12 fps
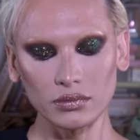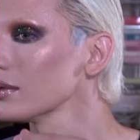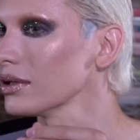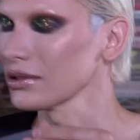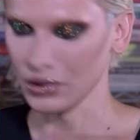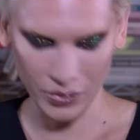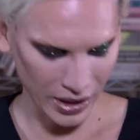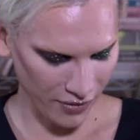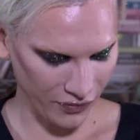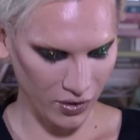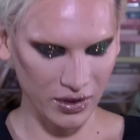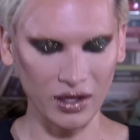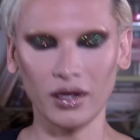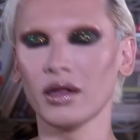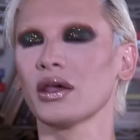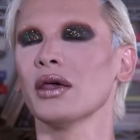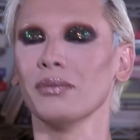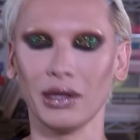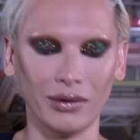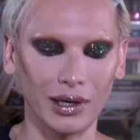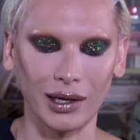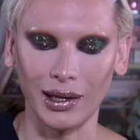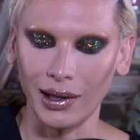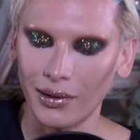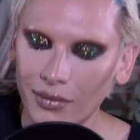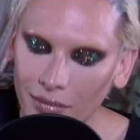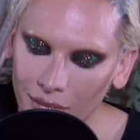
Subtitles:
She's doing it for the community.